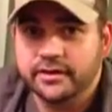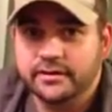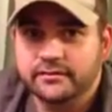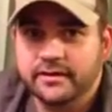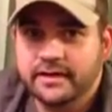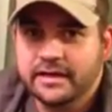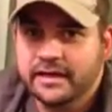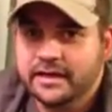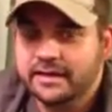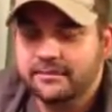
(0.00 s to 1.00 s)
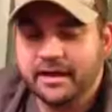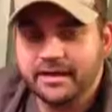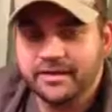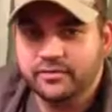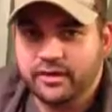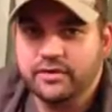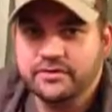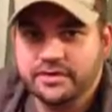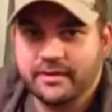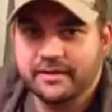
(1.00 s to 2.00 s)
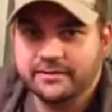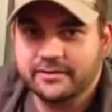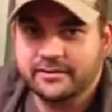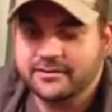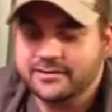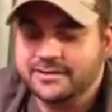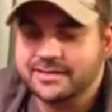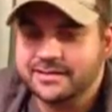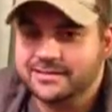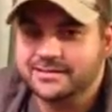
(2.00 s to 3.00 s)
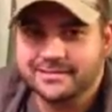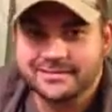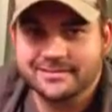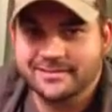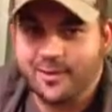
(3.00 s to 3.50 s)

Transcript: And if anybody who knows him out there knows that this is